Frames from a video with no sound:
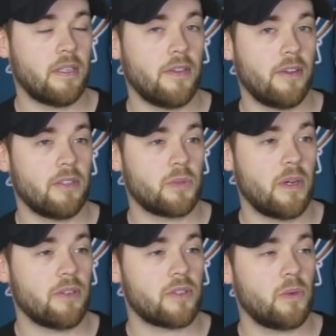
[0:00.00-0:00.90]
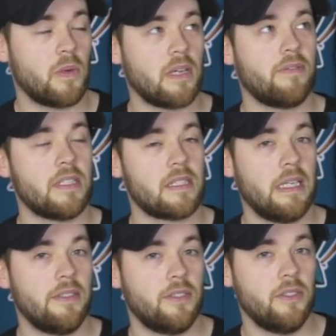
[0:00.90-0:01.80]
on there as well. So what I've
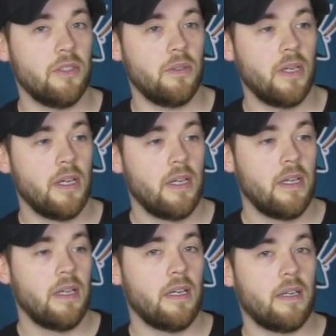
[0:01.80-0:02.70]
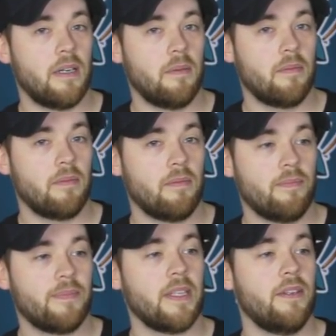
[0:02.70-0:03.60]
decided to do
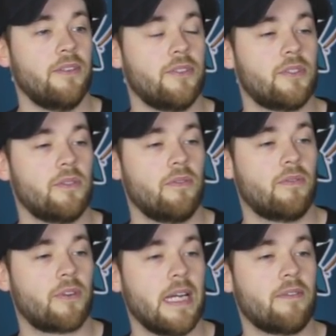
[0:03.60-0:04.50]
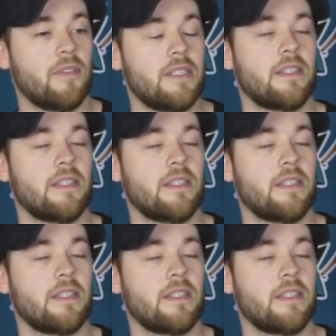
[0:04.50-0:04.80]
is for every